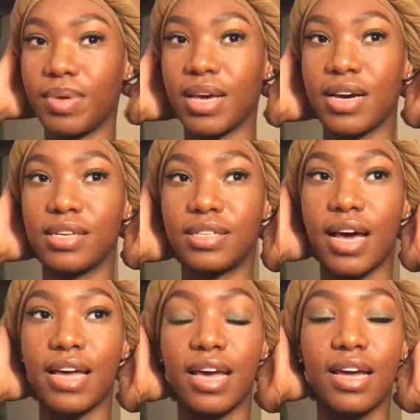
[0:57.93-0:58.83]
because
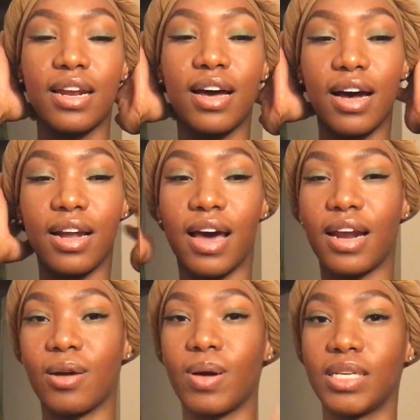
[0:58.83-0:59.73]
I get a lot
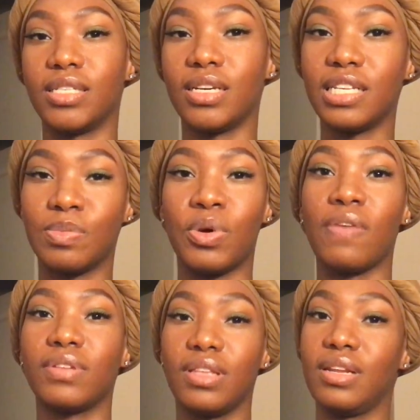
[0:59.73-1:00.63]
of questions more
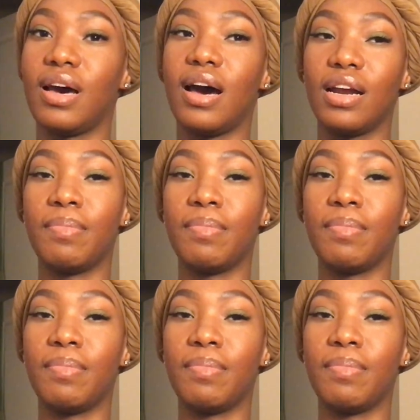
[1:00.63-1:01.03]
often than not